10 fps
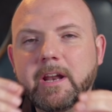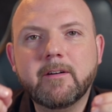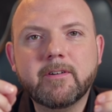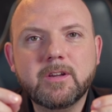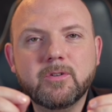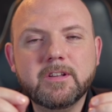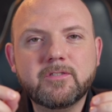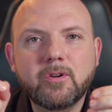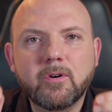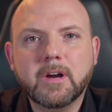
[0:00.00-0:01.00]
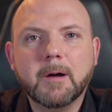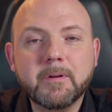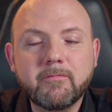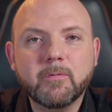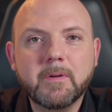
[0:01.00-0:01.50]
whenever you need to look up
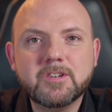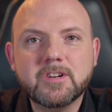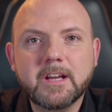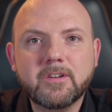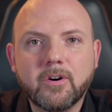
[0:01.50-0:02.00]
information later